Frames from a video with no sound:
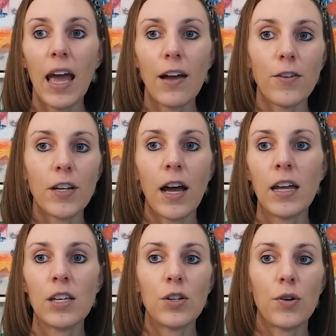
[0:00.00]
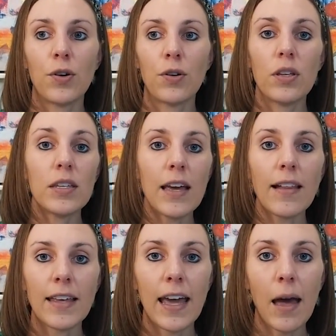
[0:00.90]
every night you're
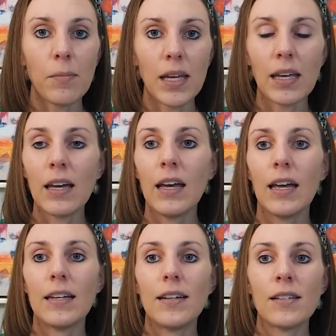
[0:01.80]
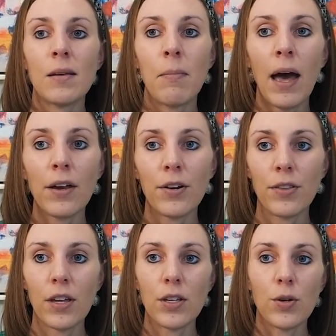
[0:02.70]
yelling at me it doesn't matter
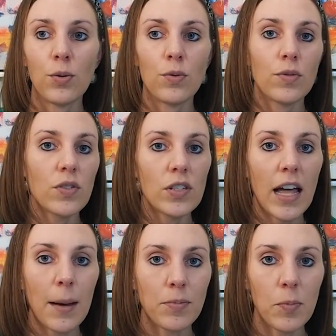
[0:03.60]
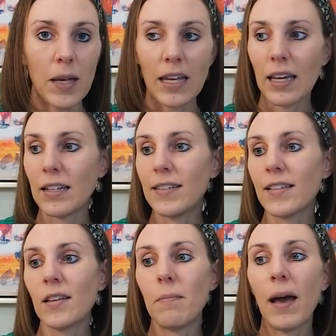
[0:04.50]
that you slapped me it
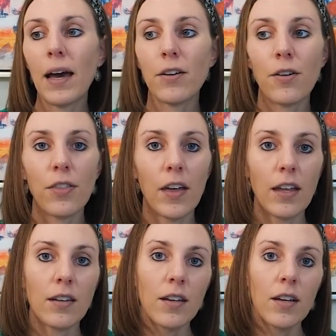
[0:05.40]
doesn't matter that